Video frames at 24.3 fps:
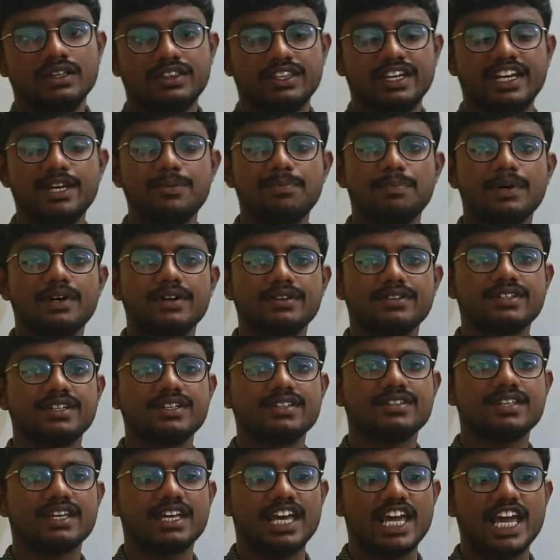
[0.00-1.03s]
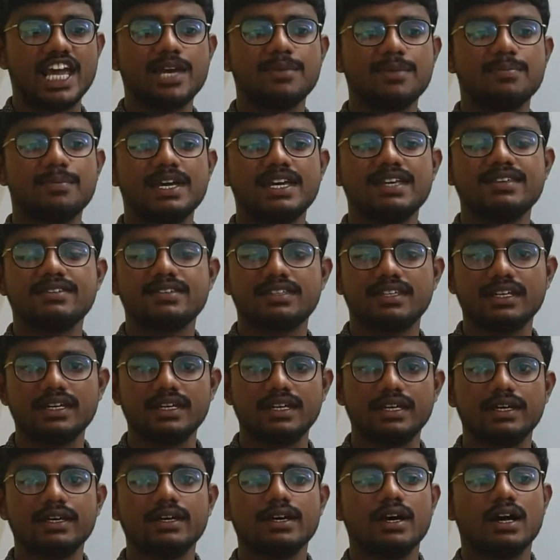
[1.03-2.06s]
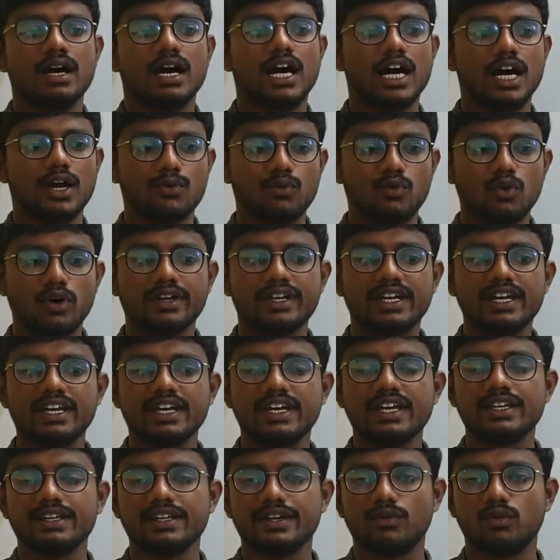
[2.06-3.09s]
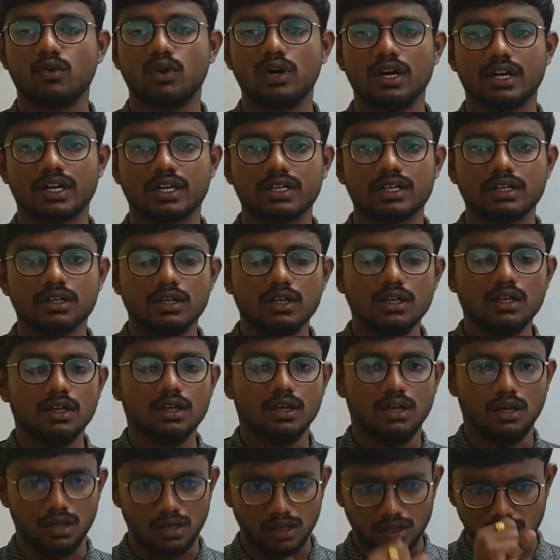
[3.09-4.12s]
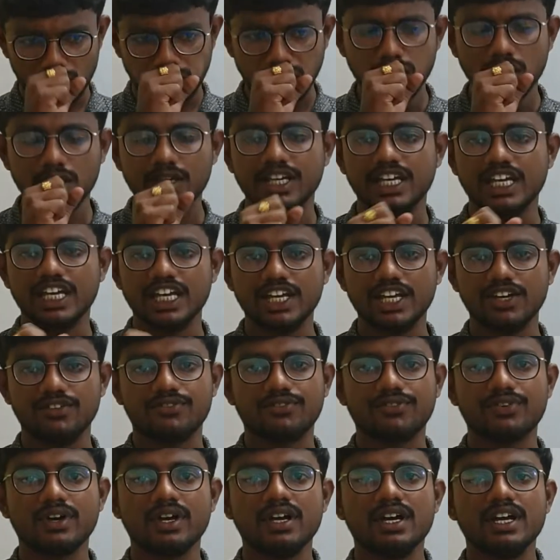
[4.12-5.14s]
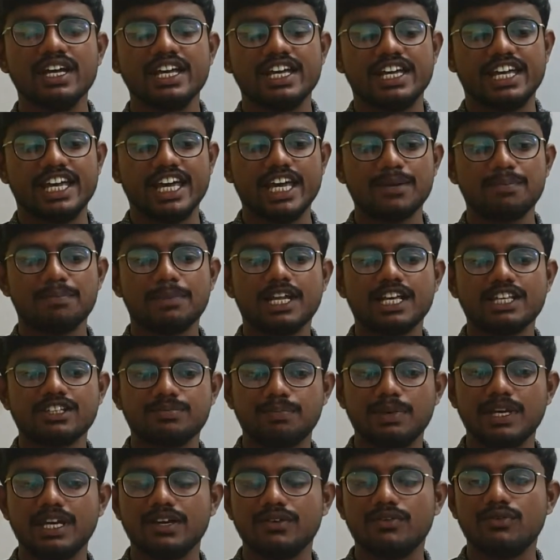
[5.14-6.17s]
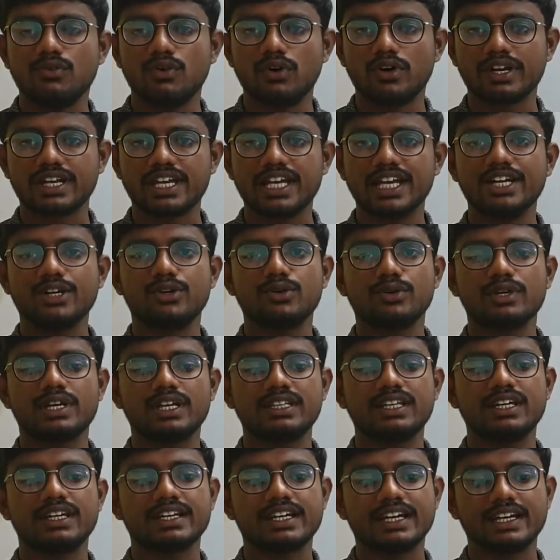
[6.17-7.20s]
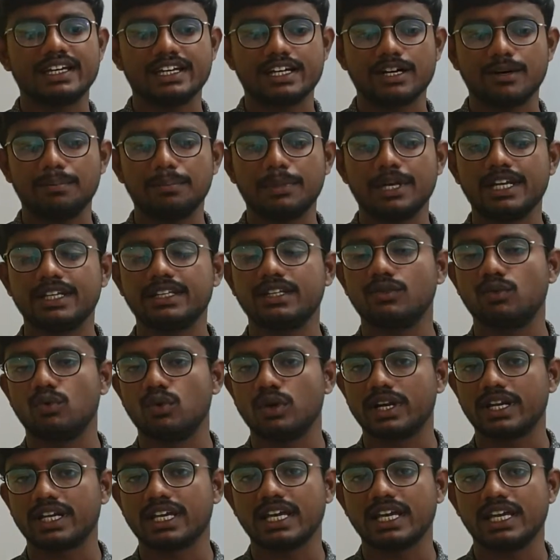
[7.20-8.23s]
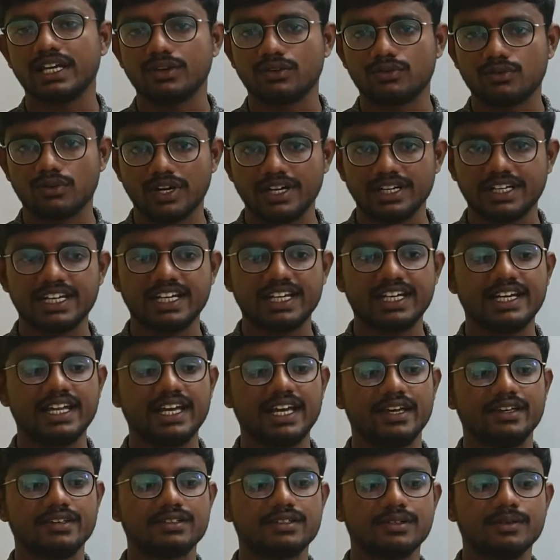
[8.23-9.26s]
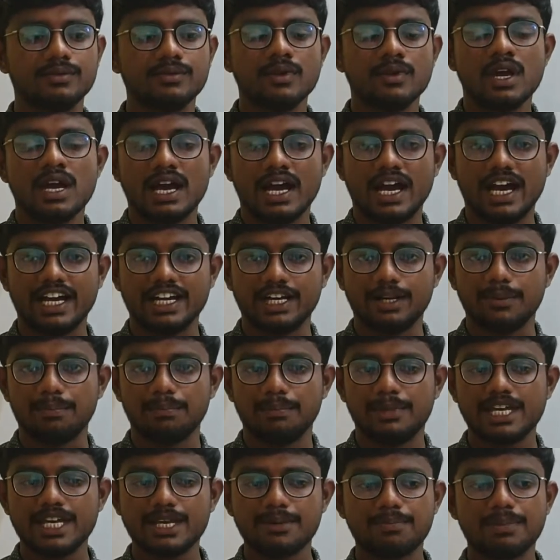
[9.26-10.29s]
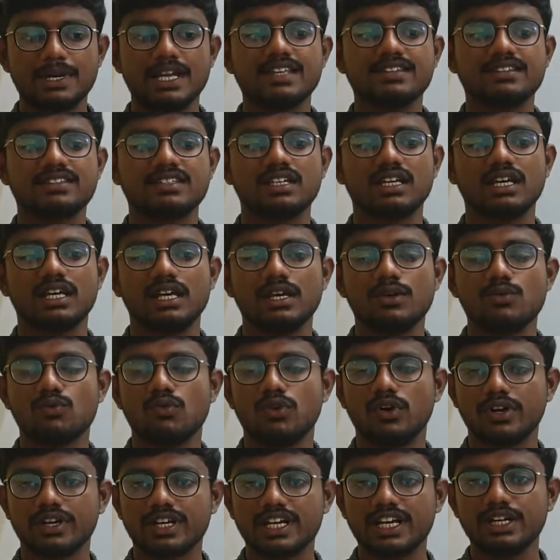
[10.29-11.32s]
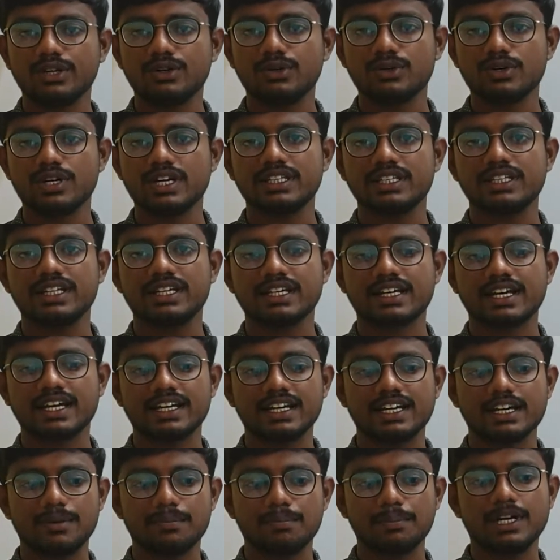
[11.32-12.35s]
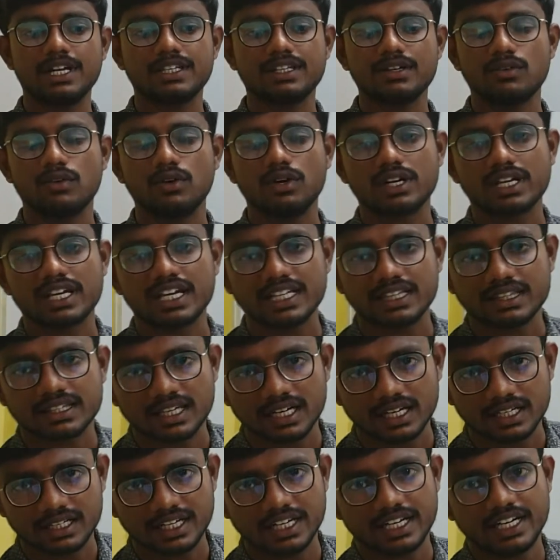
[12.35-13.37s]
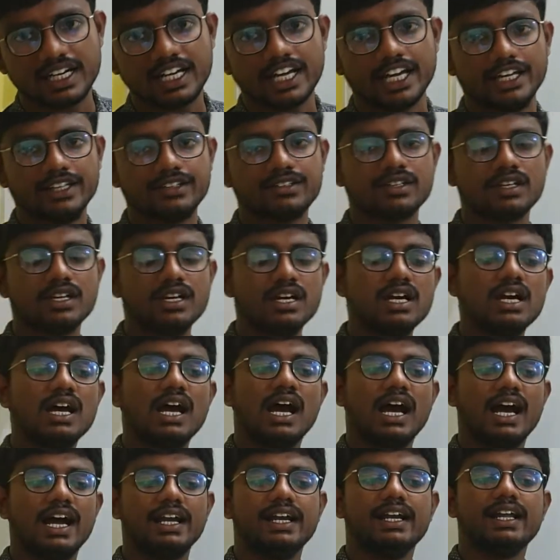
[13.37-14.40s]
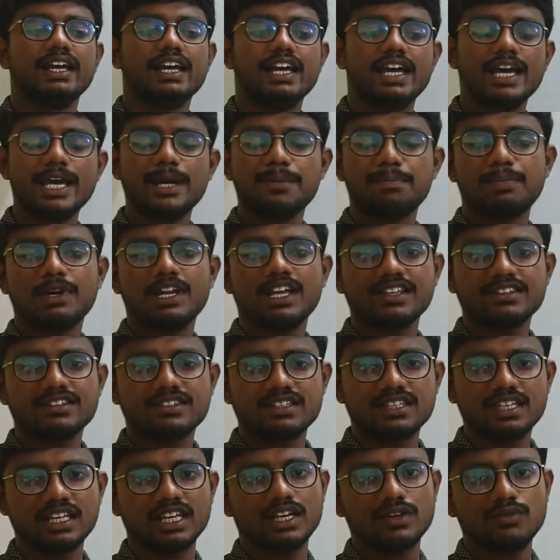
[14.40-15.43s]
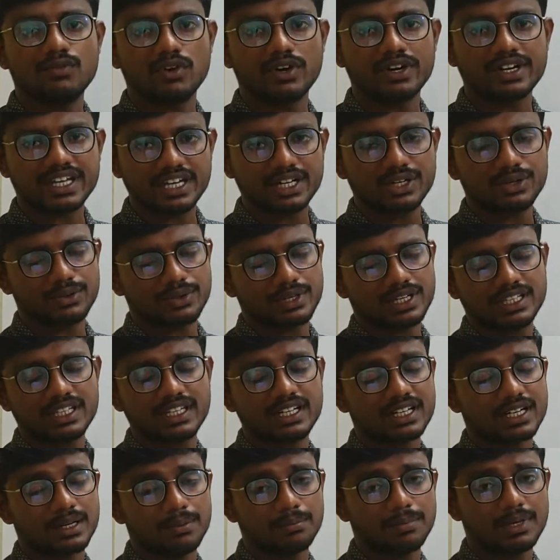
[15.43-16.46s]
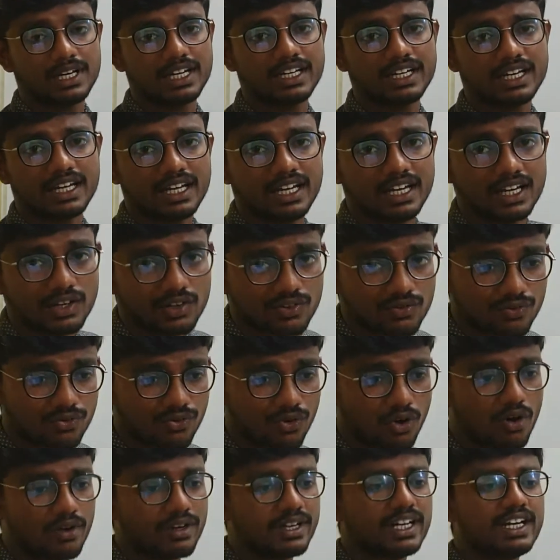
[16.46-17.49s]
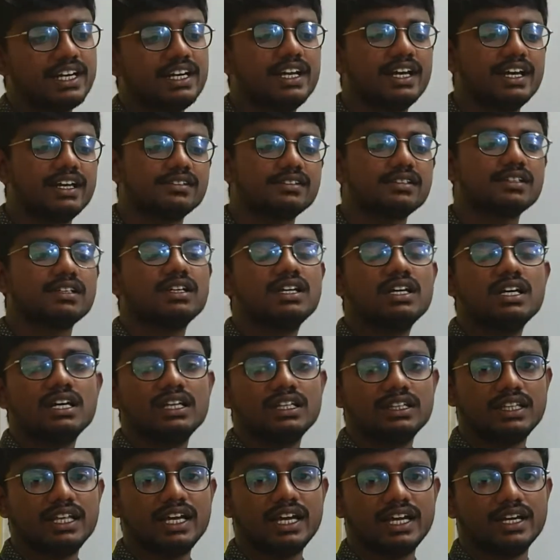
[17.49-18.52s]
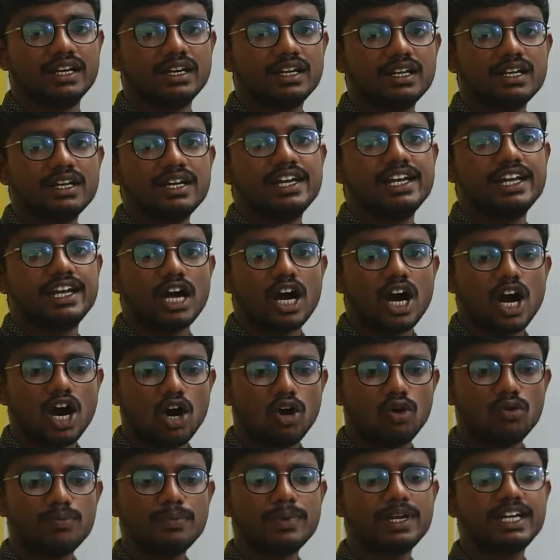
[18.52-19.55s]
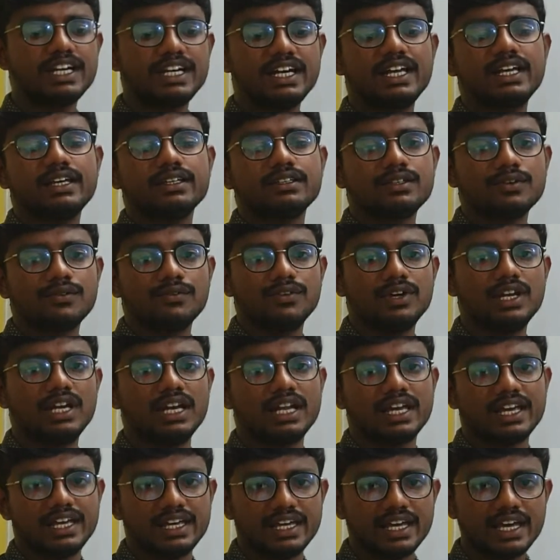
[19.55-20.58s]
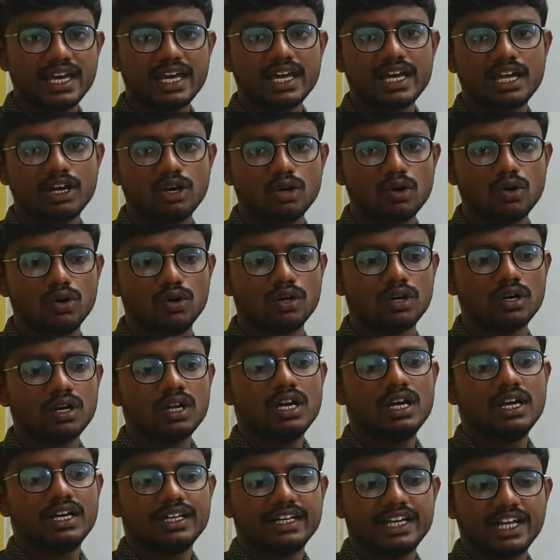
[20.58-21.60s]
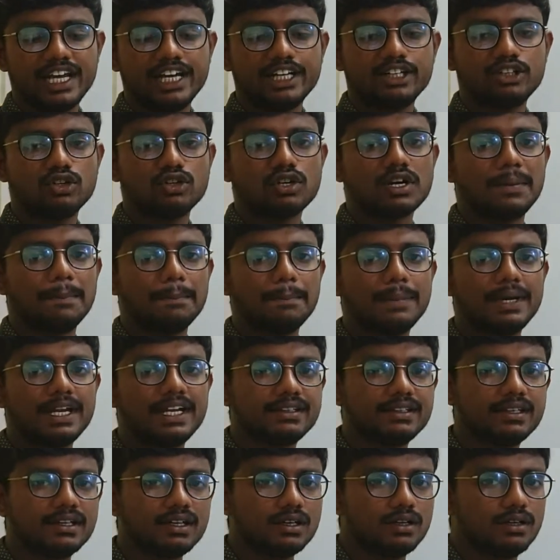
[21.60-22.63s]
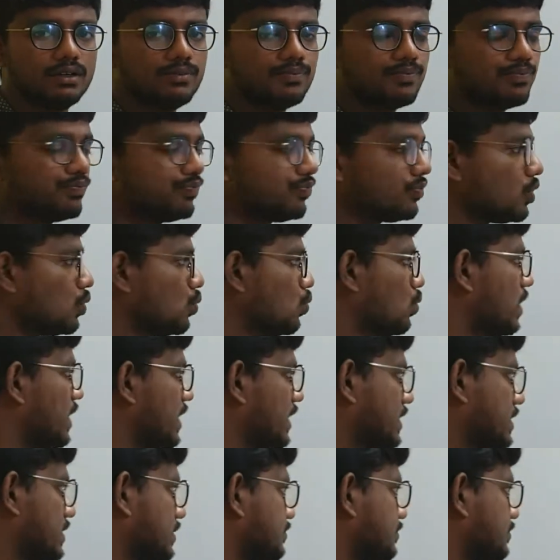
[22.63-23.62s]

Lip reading: 3 persons A, B, C are working in a work. If A plus B working together can complete the work in 20 days, and B plus C working together can complete the work in 30 days, and A plus C working together complete in 40 days, then in how many days will A alone take to complete the work?